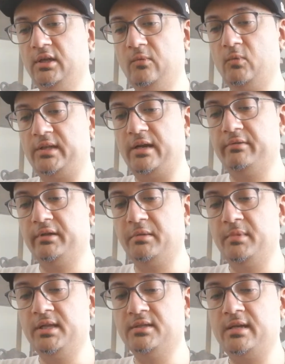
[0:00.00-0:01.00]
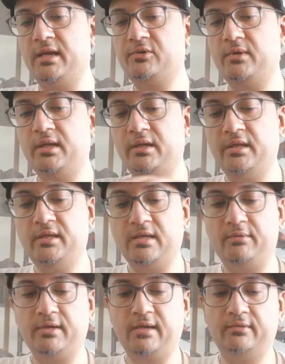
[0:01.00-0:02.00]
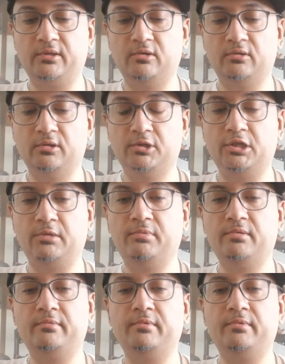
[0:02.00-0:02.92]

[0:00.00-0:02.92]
What that really means in actuality, I would have to go and look up.